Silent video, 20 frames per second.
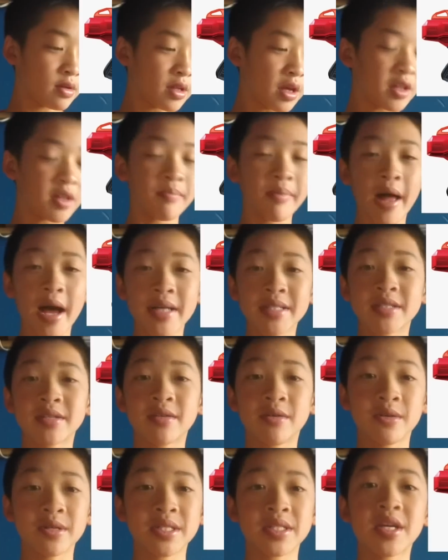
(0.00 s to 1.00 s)
Now the
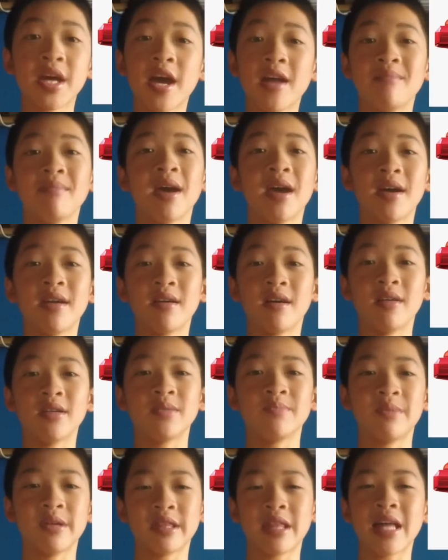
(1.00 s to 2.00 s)
blaster holds 10
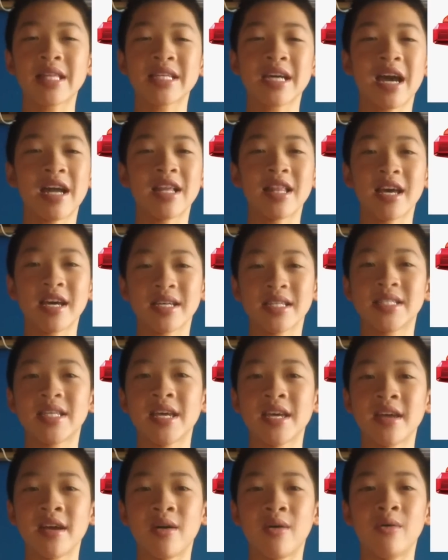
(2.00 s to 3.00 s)
Megadarts, but that's kind of like
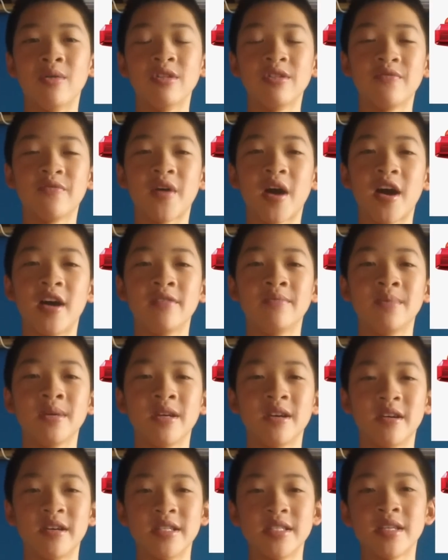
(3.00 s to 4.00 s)
saying it holds 5,
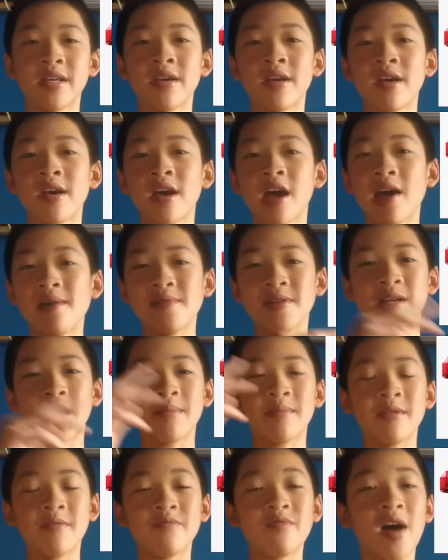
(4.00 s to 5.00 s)
because every
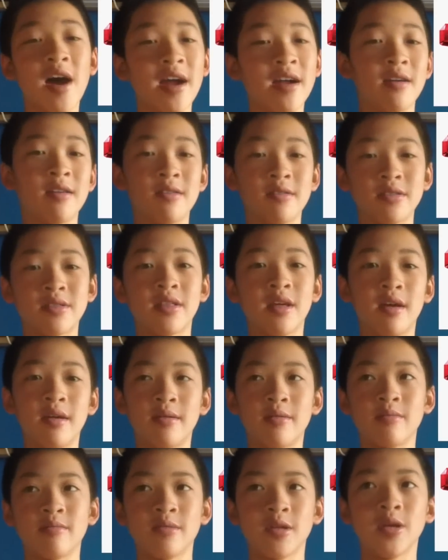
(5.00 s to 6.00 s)
time you fire,
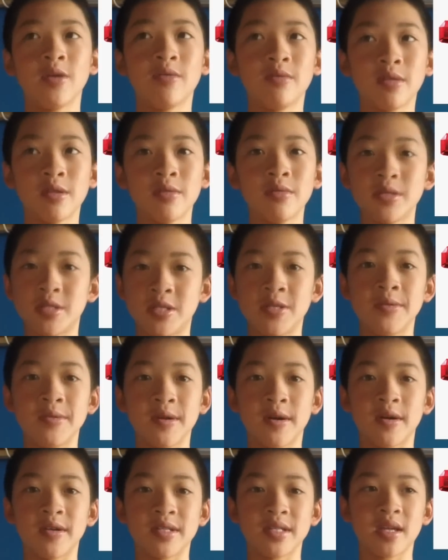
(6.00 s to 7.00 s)
then you lose 2
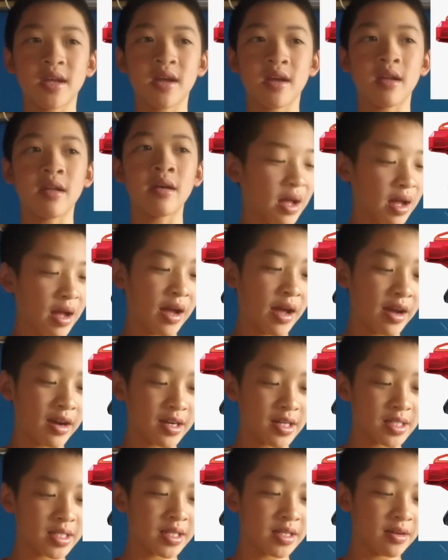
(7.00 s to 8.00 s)
darts, and I
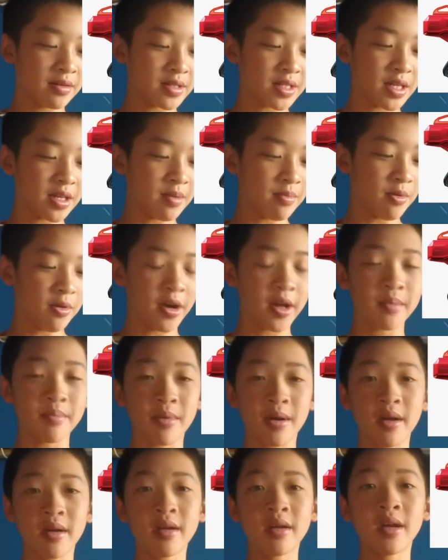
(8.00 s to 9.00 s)
honestly don't see the
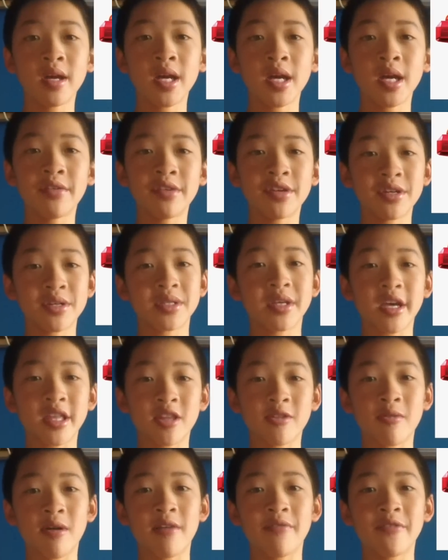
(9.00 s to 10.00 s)
point. But just like
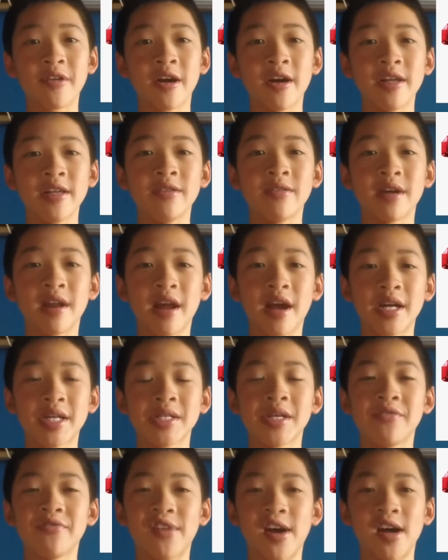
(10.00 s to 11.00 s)
the Rough Cut, you can
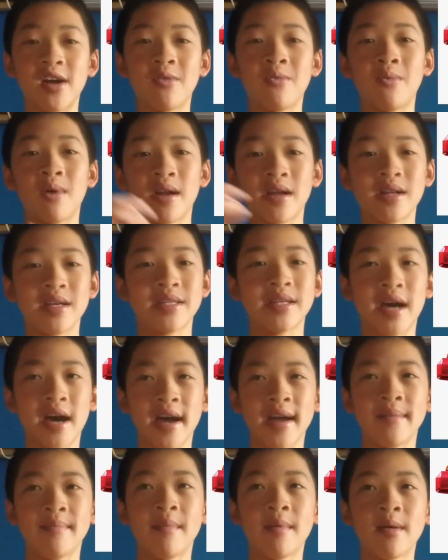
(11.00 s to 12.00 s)
actually fire one at a
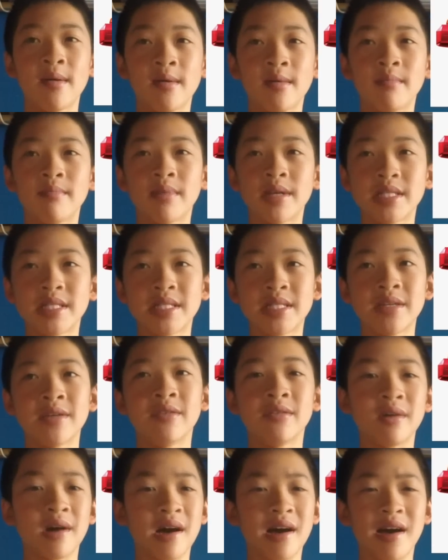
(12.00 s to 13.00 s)
time, but
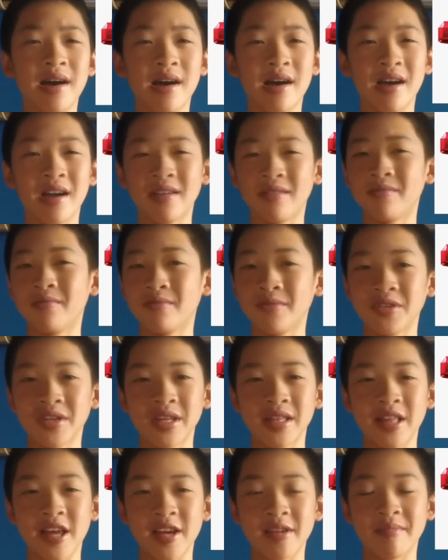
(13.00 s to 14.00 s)
still, I don't
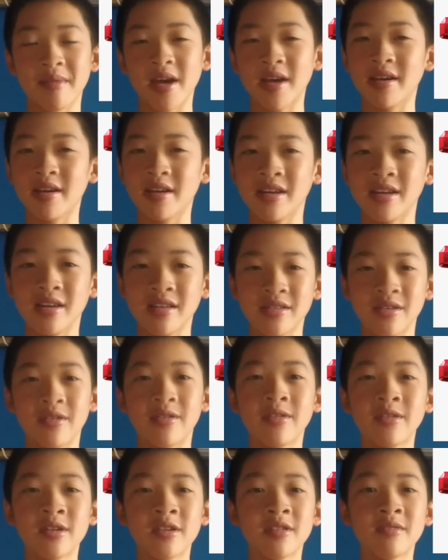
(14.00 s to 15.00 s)
really like Mega
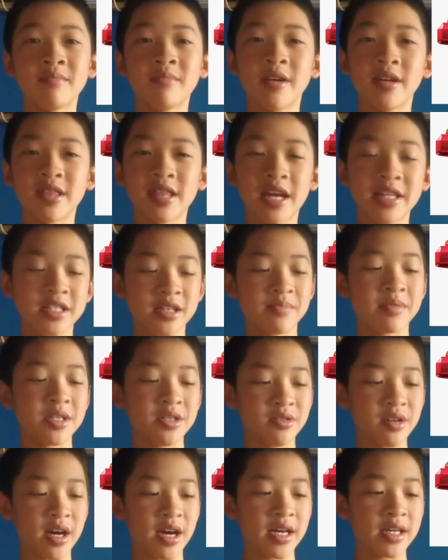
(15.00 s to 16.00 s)
either, but that's up to
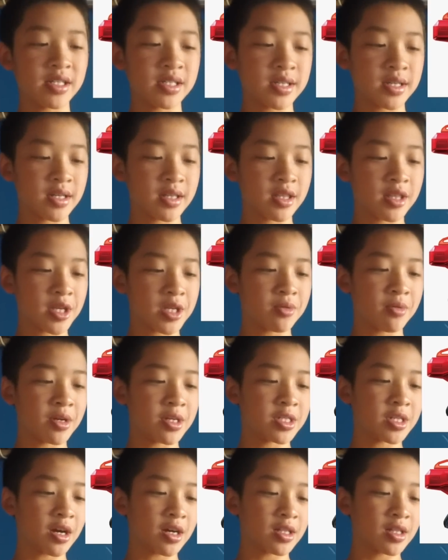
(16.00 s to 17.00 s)
you guys. The
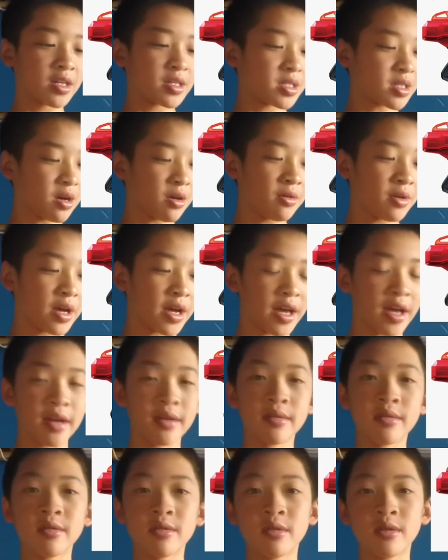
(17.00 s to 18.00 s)
Twin Shock looks okay.